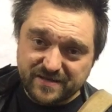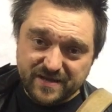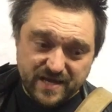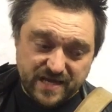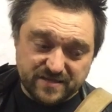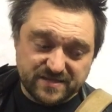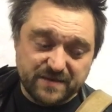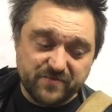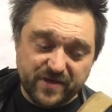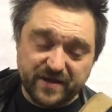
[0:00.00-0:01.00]
and
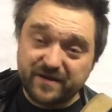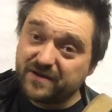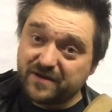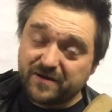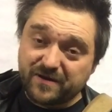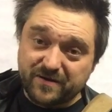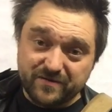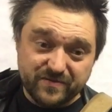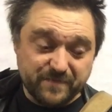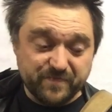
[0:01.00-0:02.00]
same thing
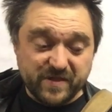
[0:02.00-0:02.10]
on